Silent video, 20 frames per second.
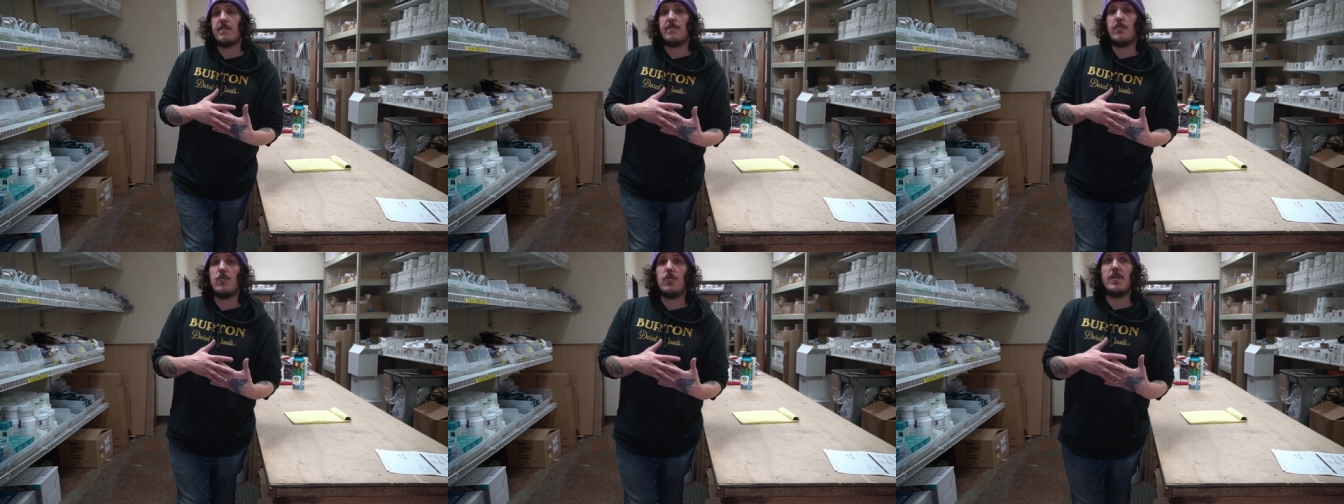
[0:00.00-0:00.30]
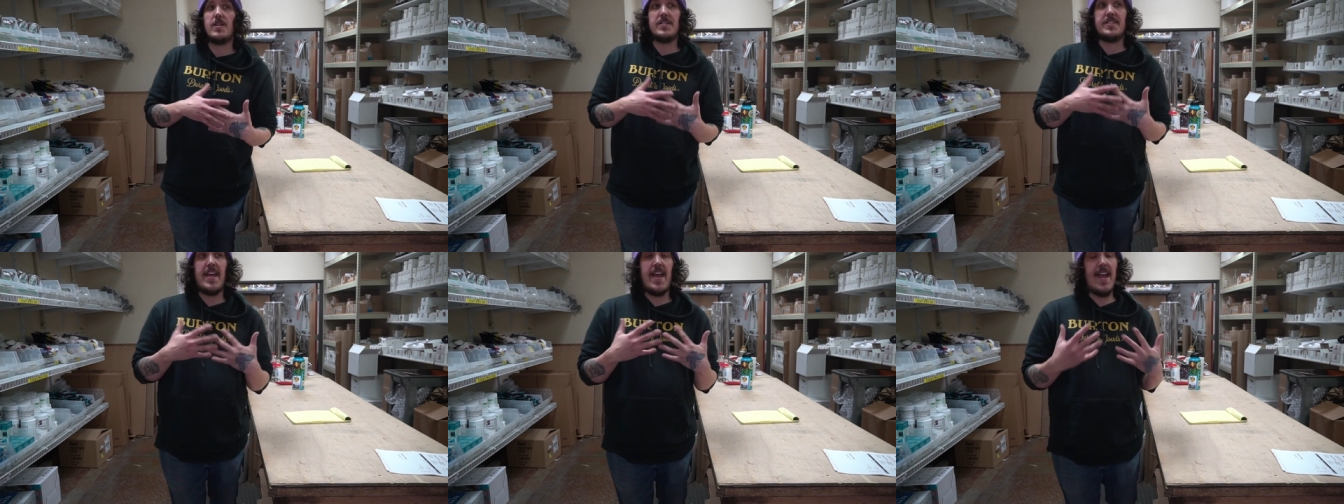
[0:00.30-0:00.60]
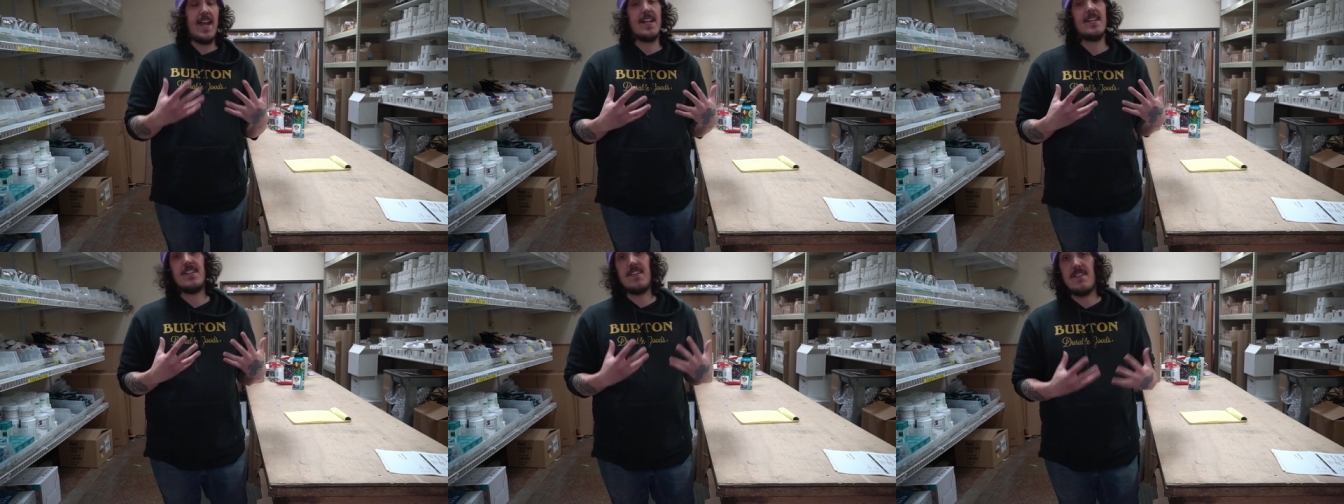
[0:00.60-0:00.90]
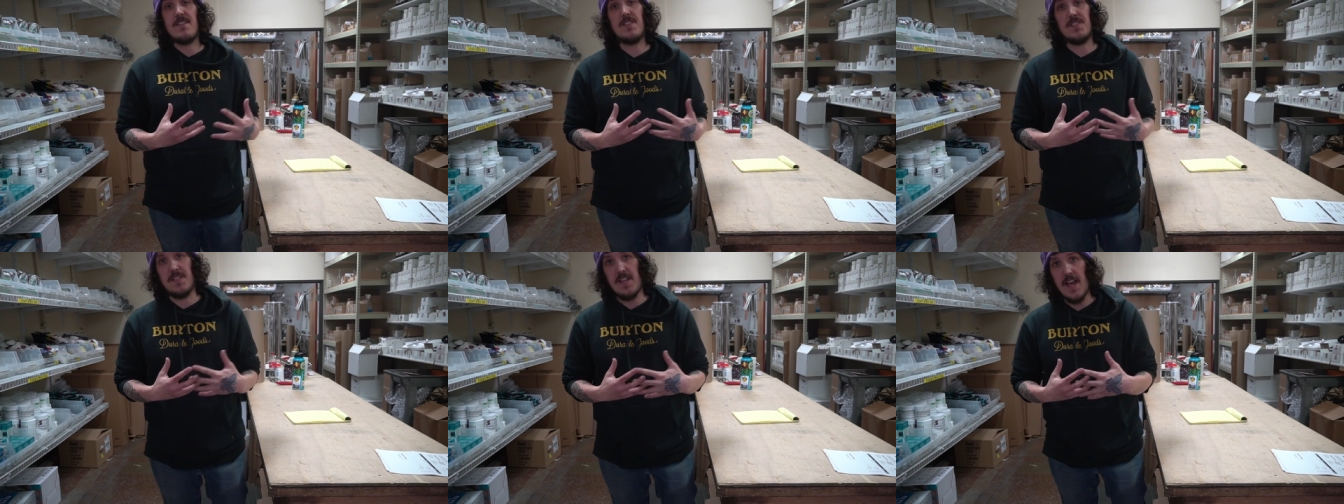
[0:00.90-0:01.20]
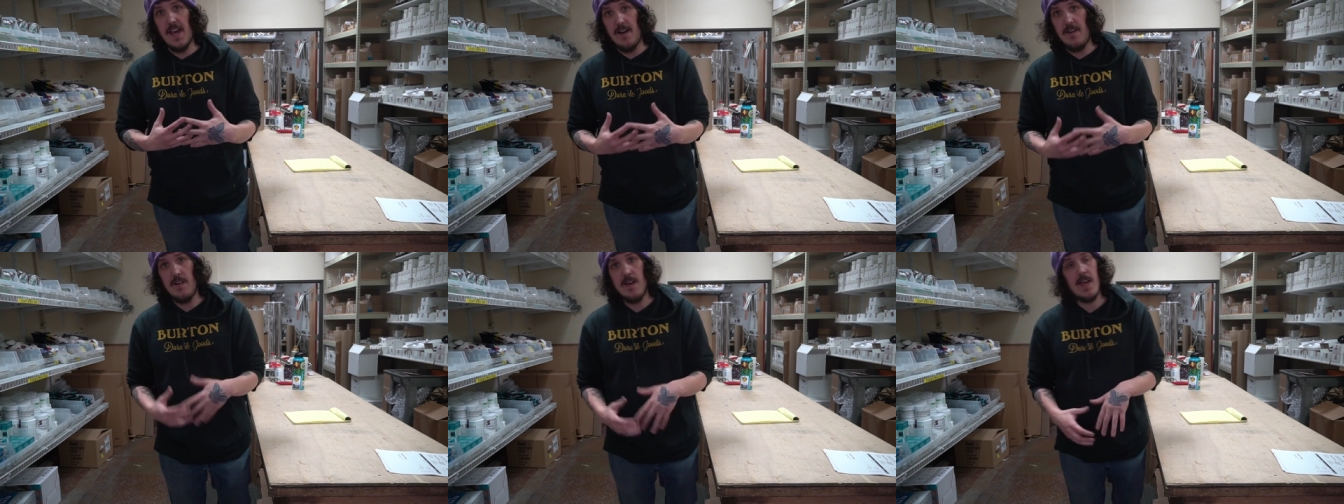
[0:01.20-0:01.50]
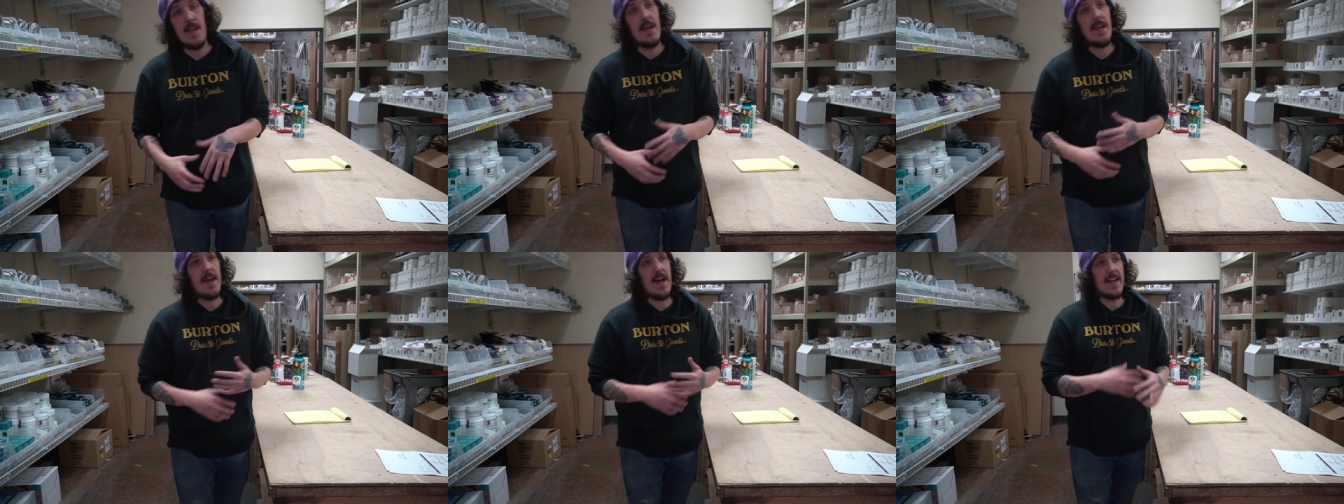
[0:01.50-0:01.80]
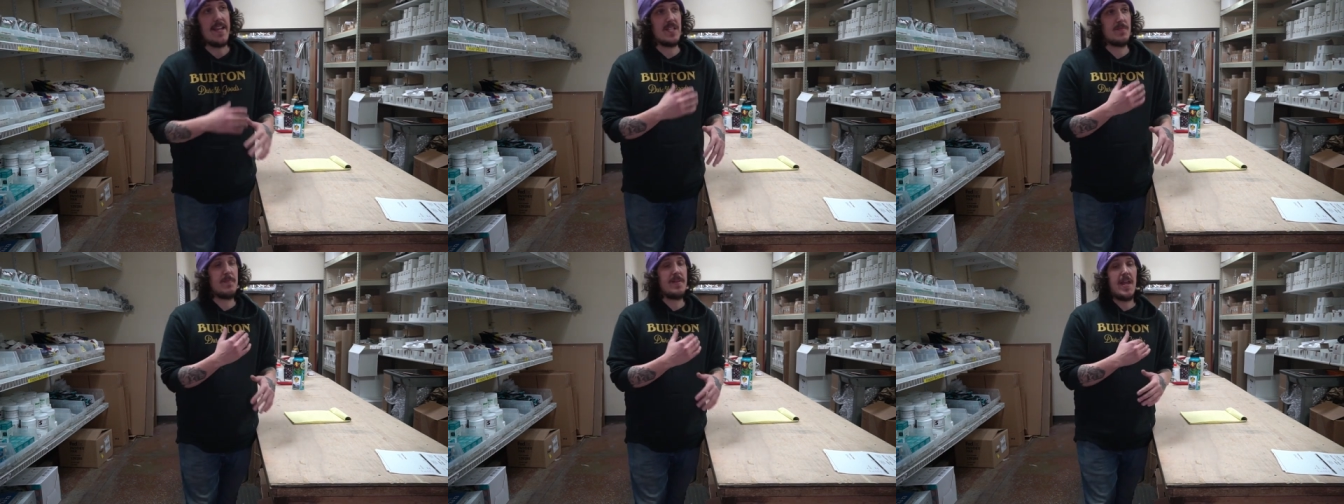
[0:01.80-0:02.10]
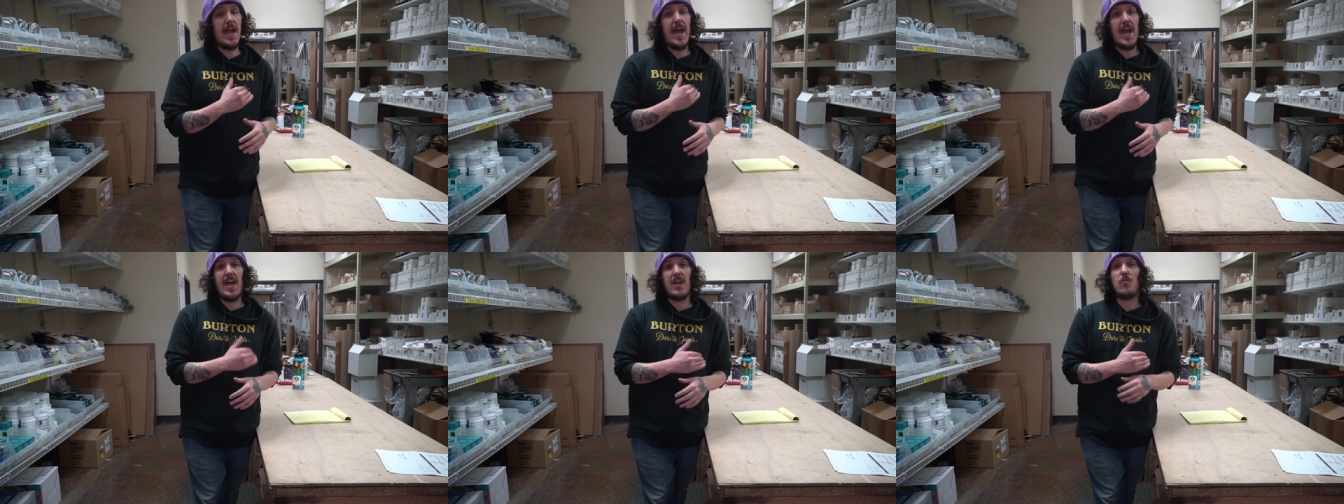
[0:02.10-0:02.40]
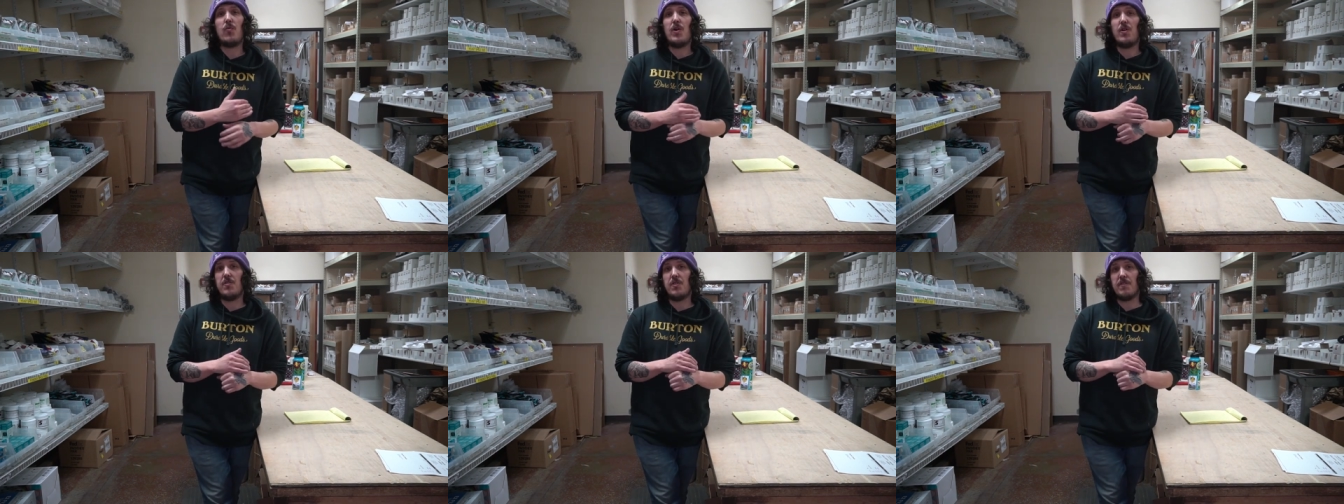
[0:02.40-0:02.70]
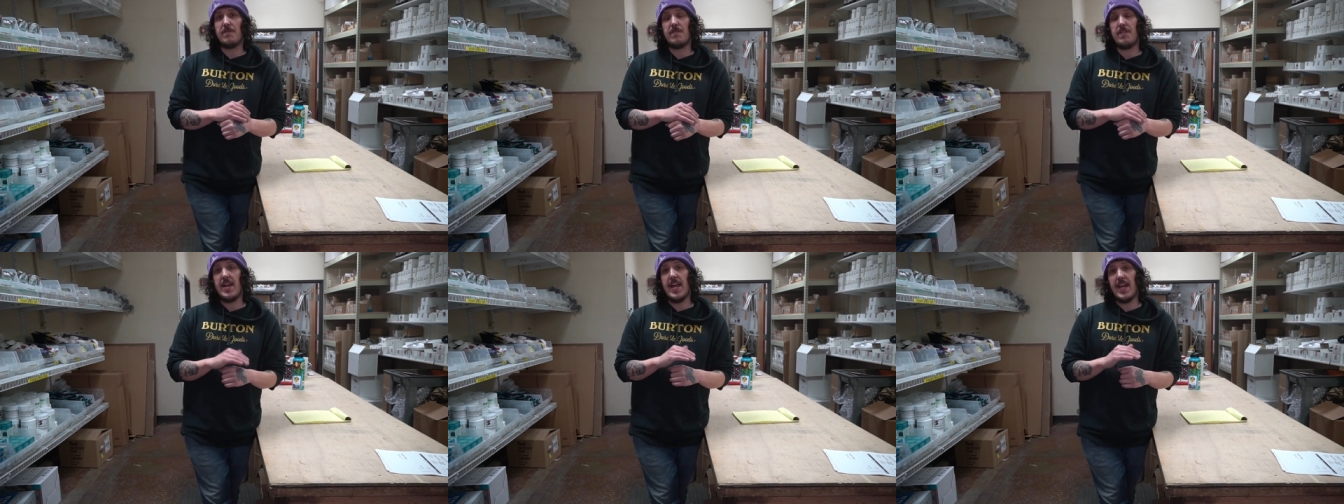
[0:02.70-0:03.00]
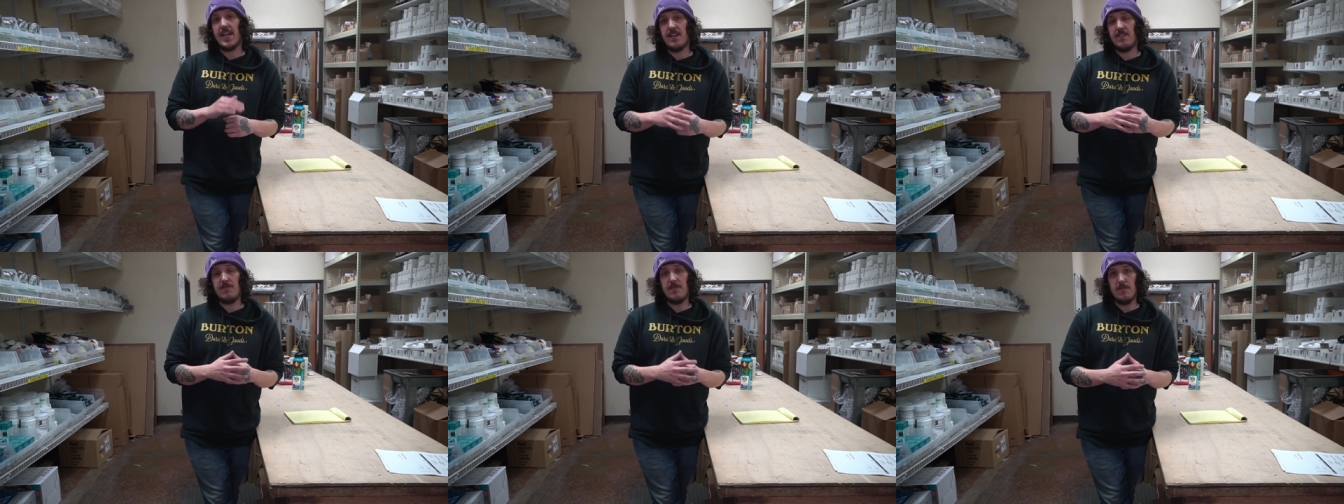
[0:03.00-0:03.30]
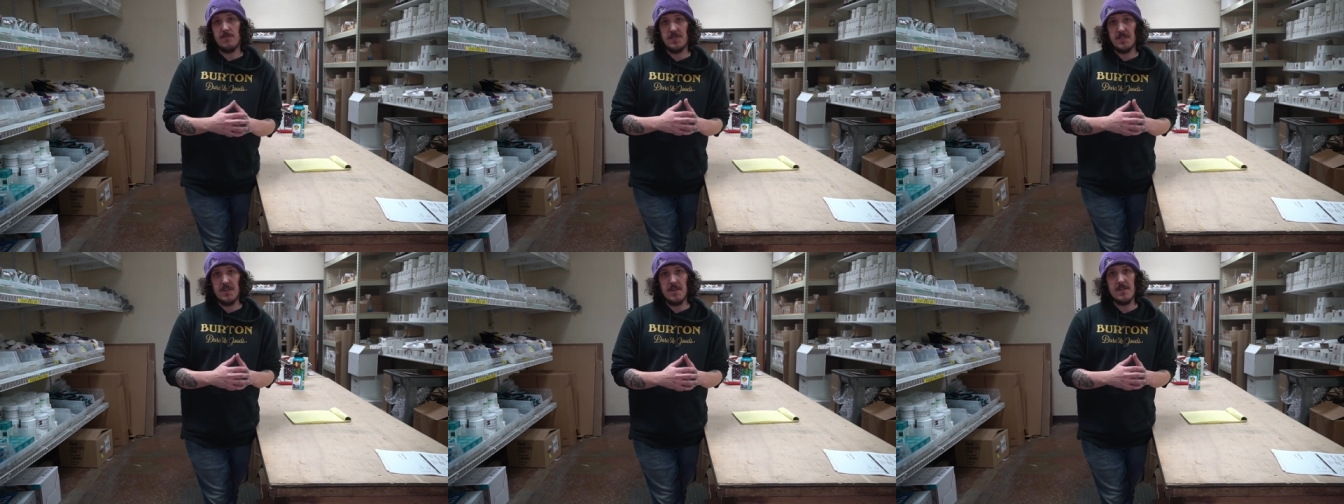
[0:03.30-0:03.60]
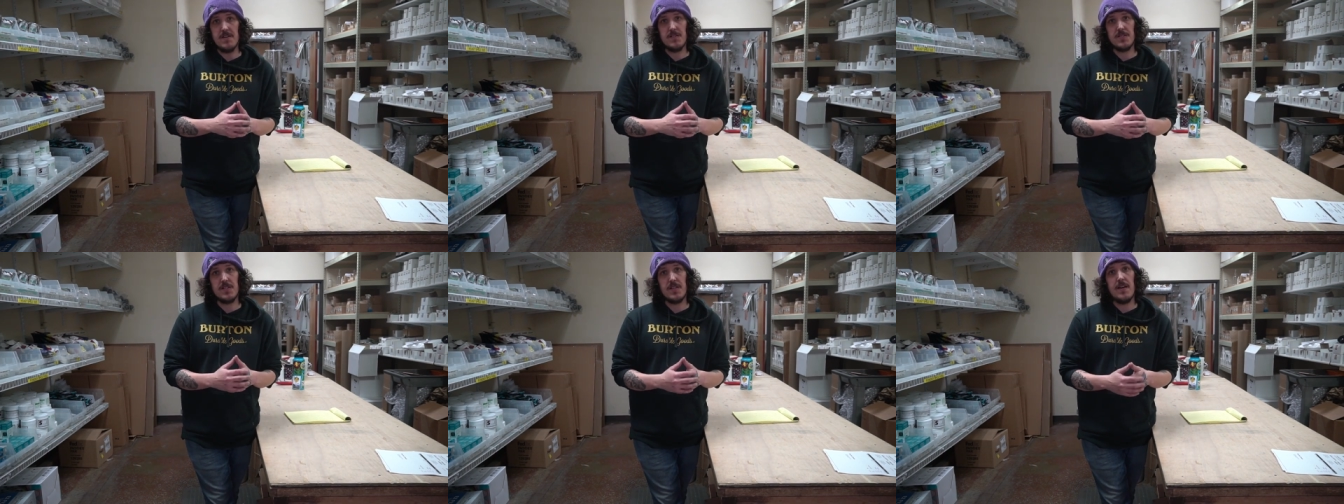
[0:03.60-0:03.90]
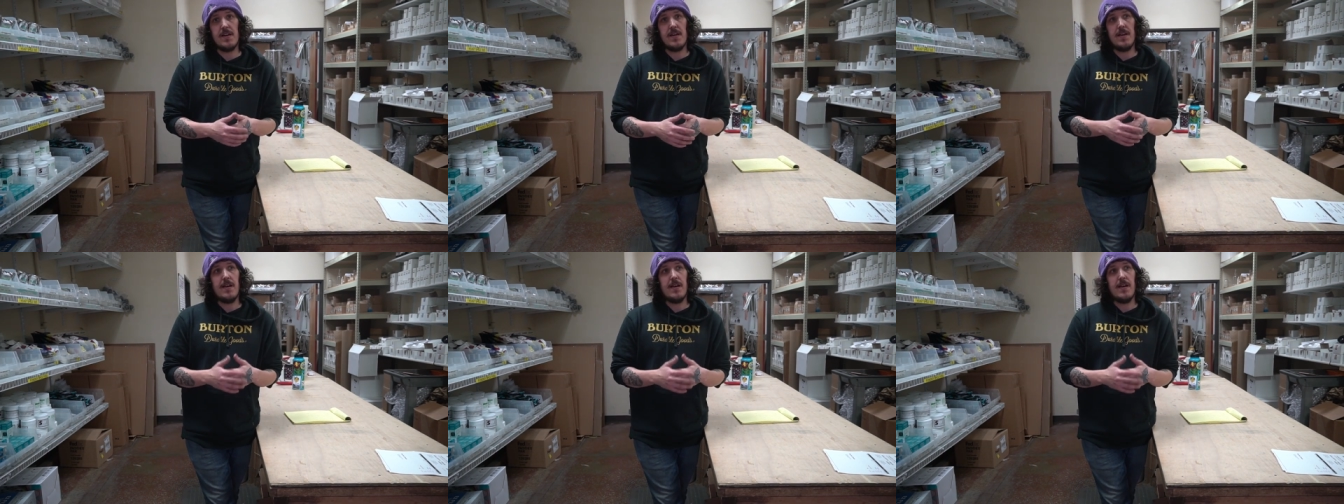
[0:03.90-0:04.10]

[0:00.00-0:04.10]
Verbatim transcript: for 10 years now, and he's been head welder for eight of those years.